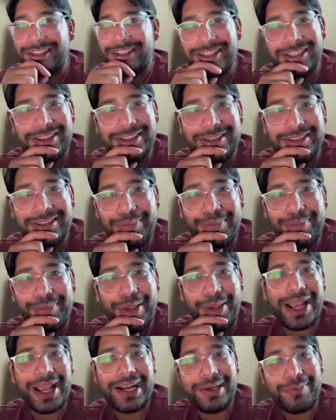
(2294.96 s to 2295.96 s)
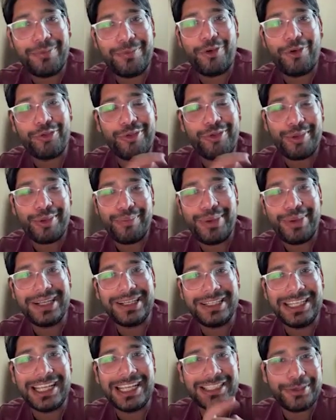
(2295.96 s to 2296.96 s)
the, maybe I what we
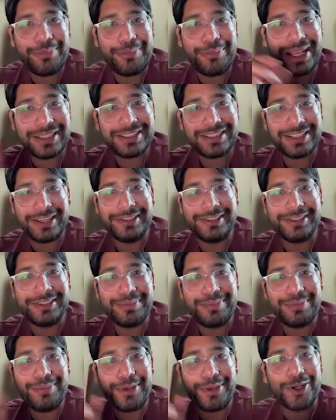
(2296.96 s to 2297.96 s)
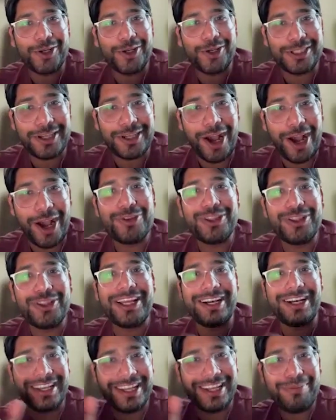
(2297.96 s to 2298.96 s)
built doesn't make sense, because now
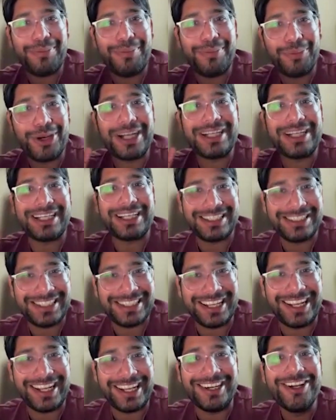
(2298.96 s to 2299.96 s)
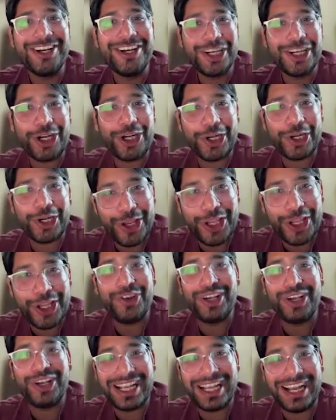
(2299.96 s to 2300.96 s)
the real people are testing it, not your
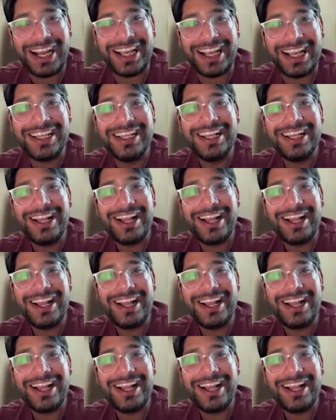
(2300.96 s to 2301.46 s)
QA guy,